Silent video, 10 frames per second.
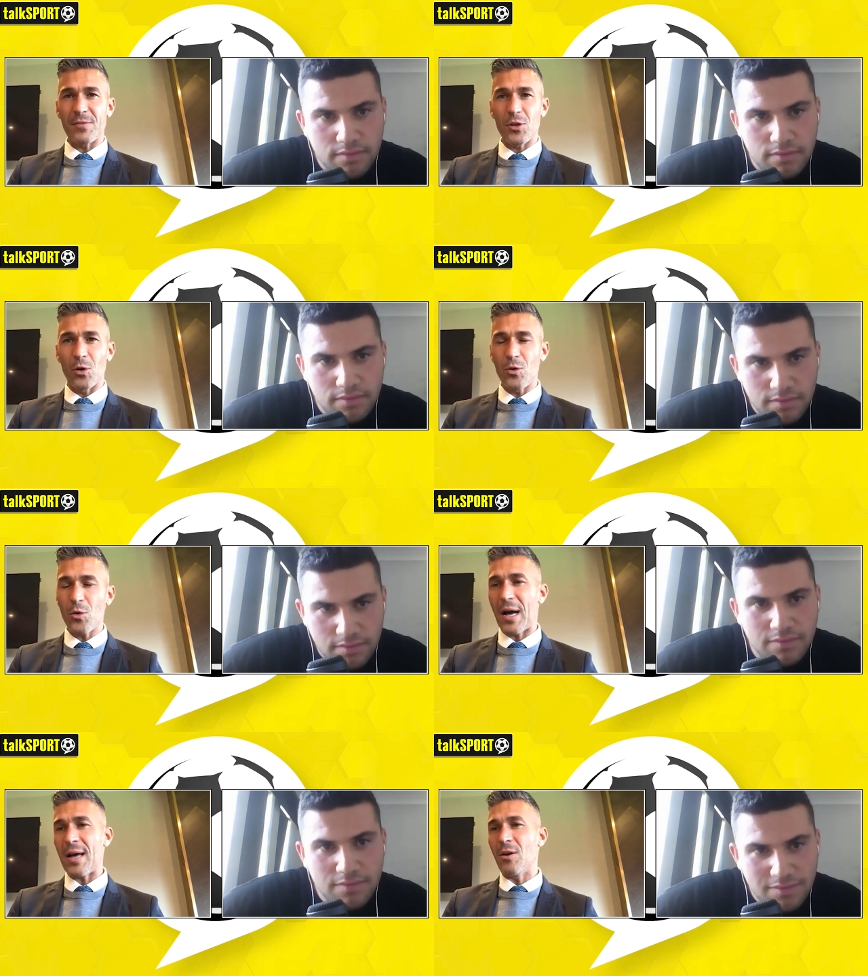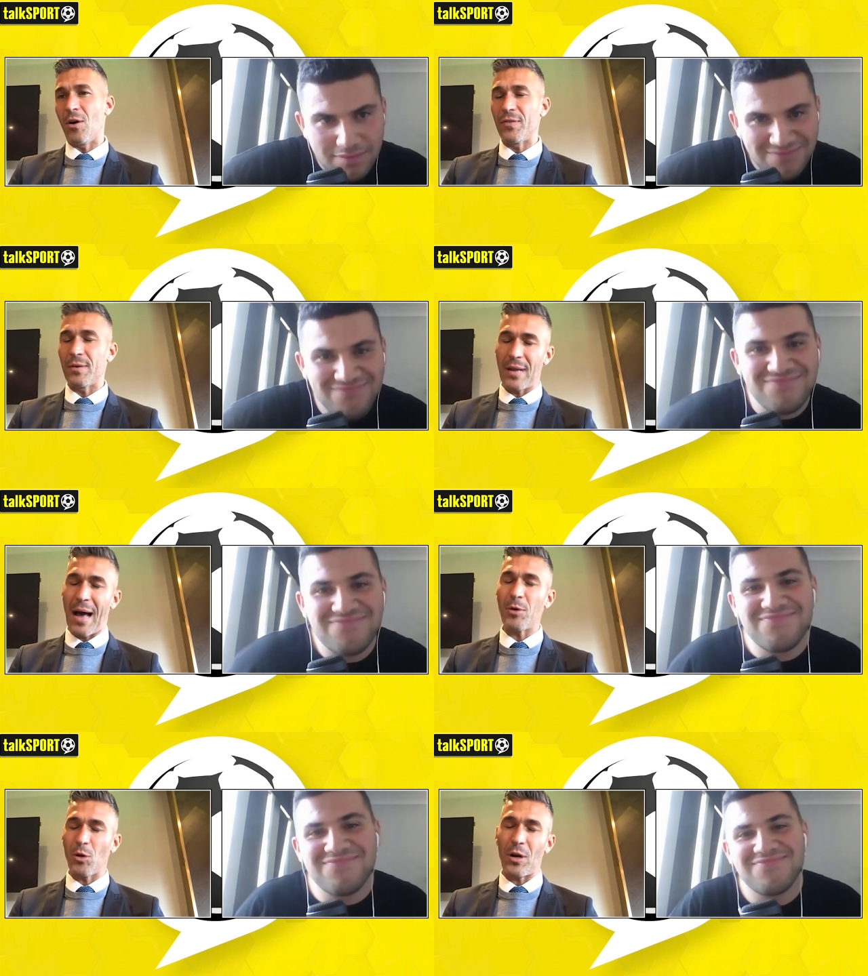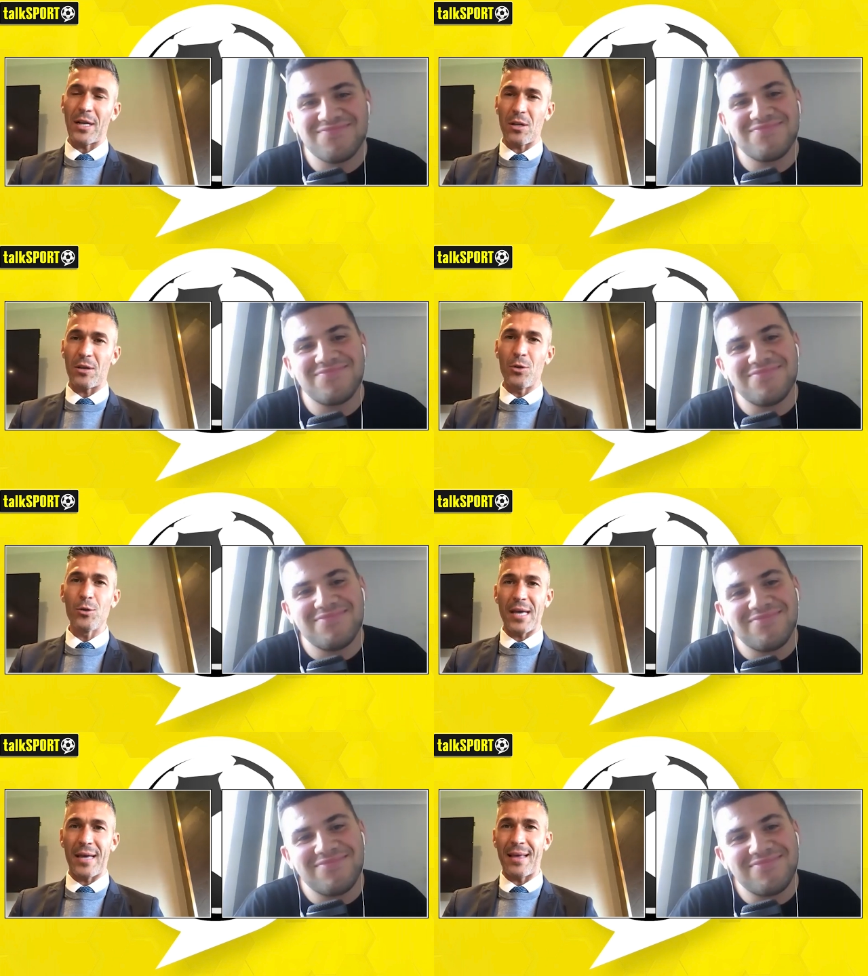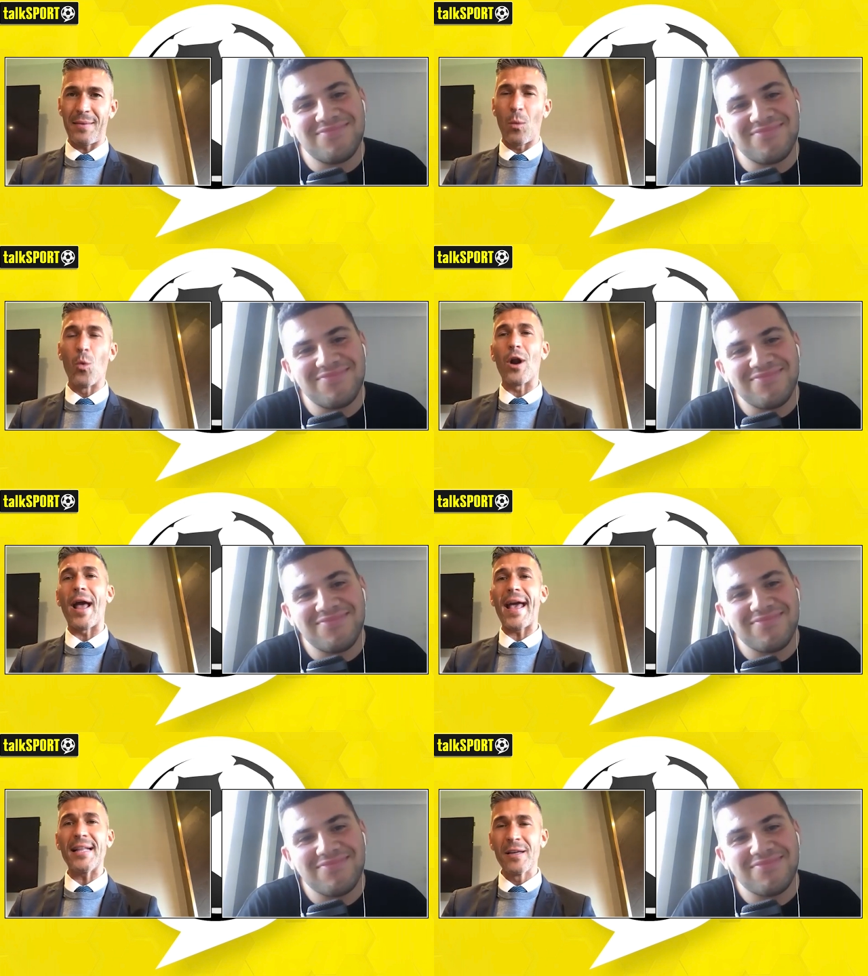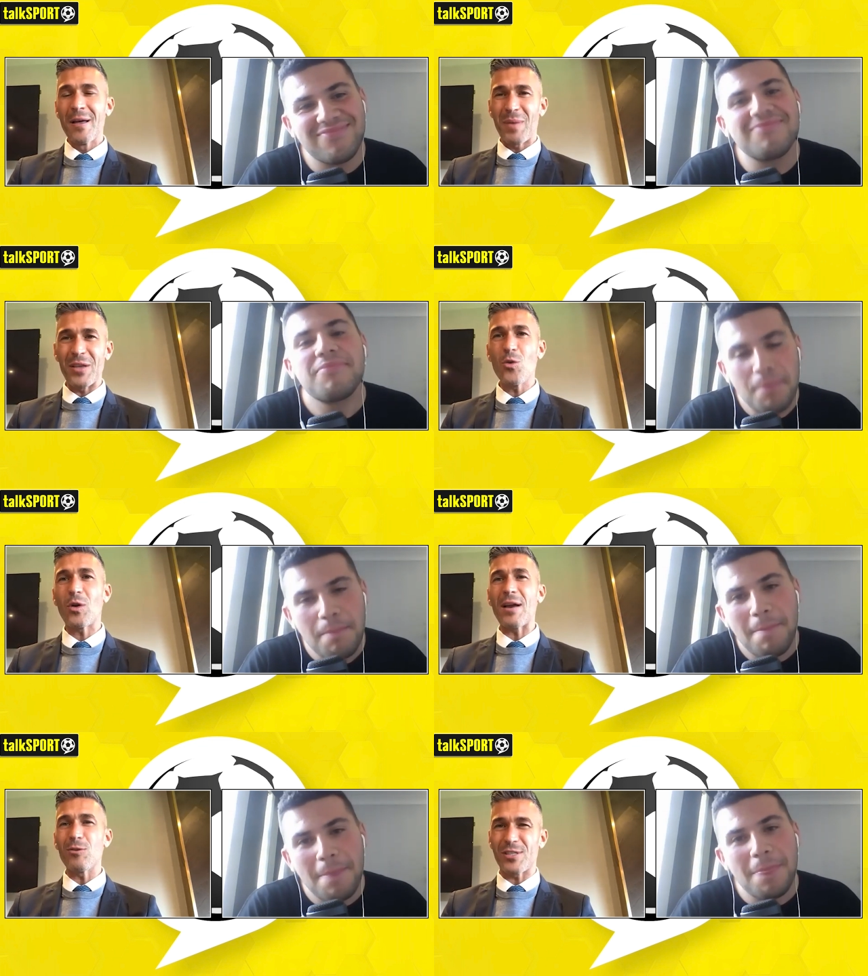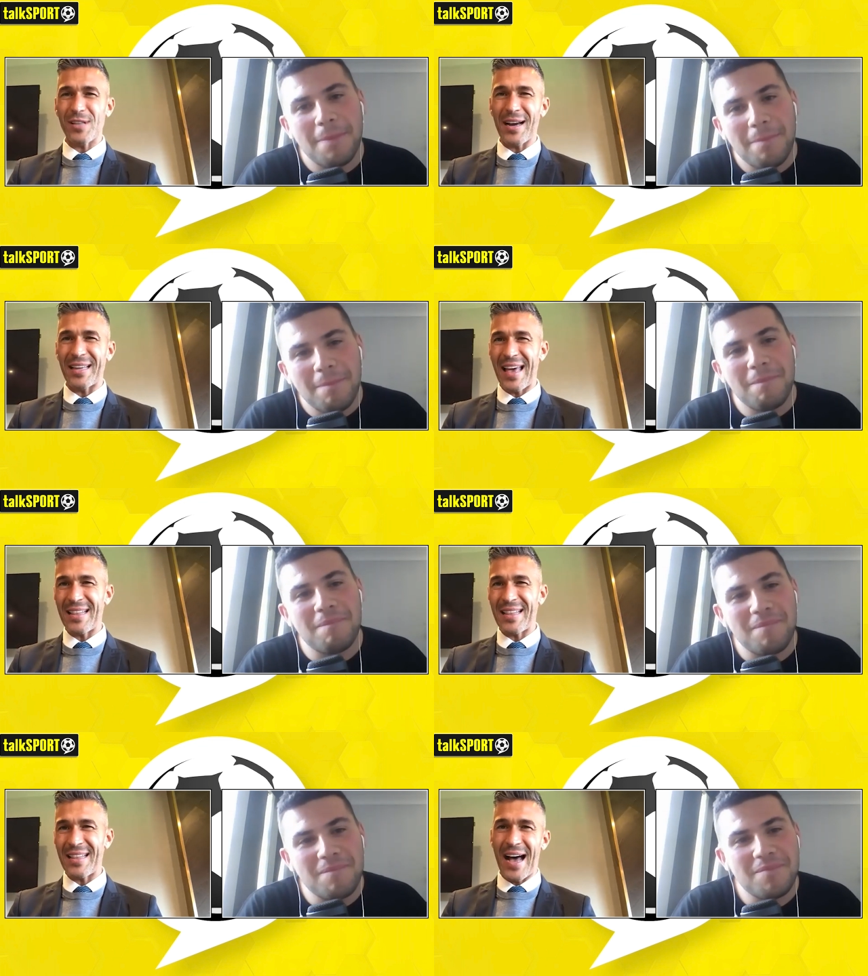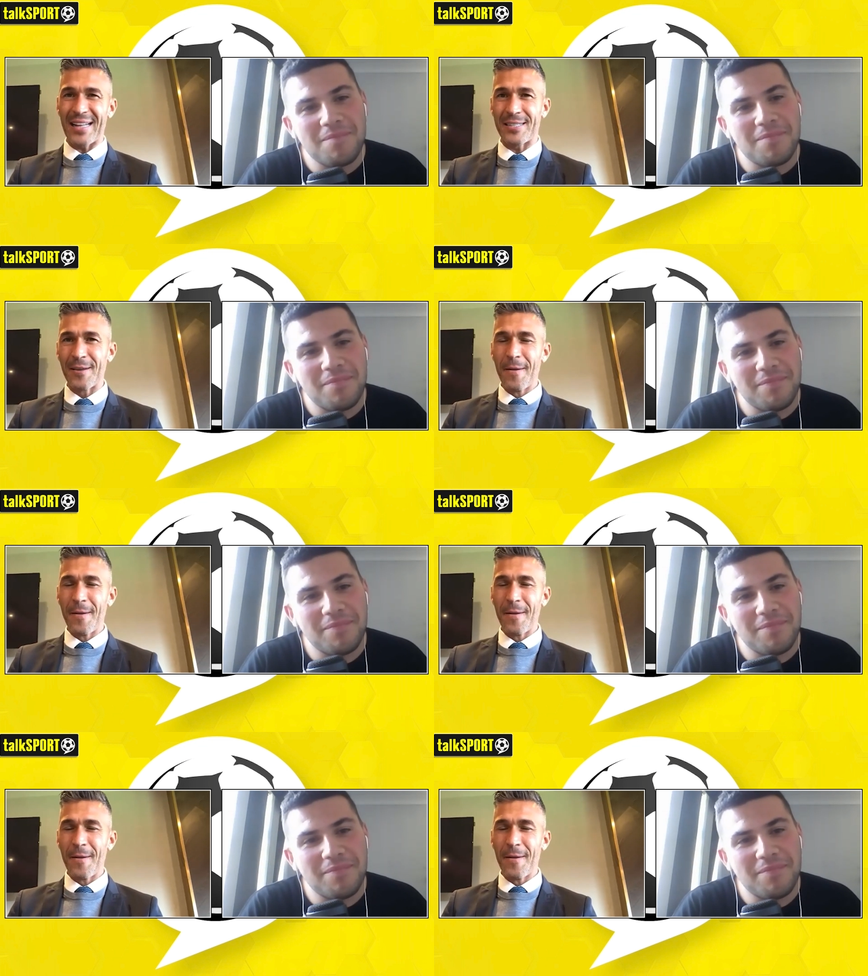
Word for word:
Speaker 1: So you kind of, I'm not gonna use the, the, the word hate, but you kind of start getting that